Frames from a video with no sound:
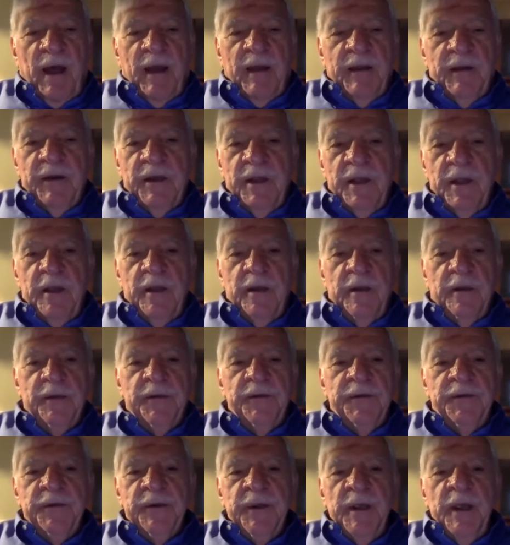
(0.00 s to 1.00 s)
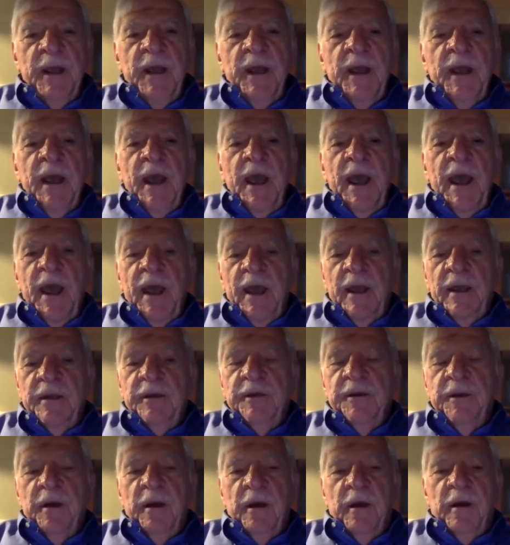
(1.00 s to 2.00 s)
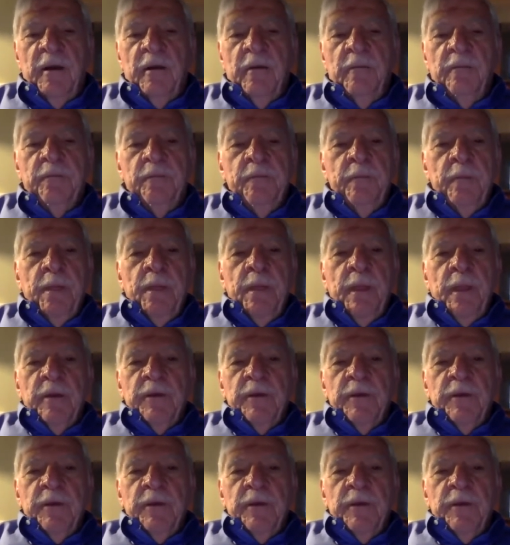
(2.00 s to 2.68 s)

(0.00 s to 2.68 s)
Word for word: ideas and um,